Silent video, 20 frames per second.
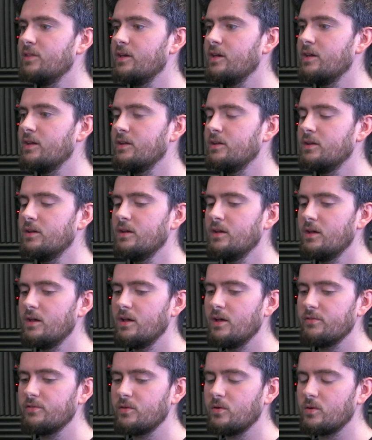then,
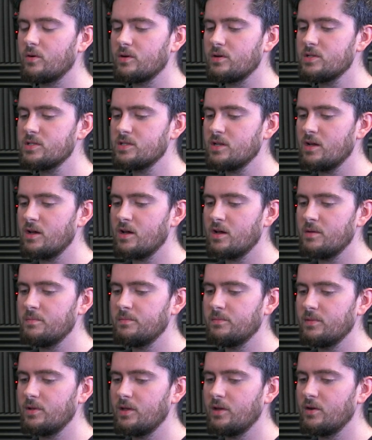of course,
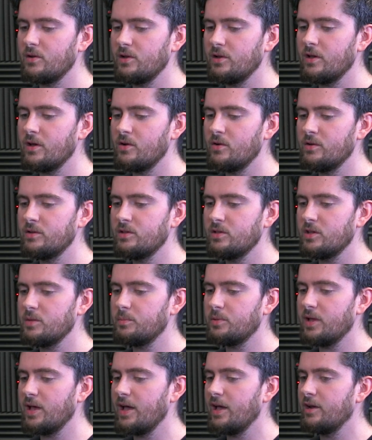you go into the
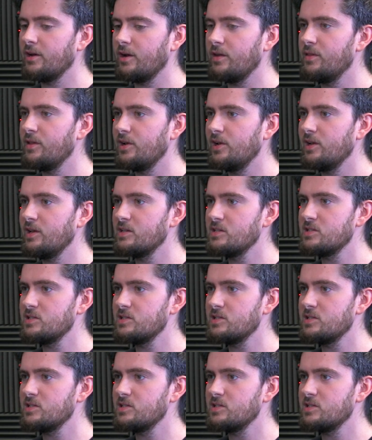planner, and then you can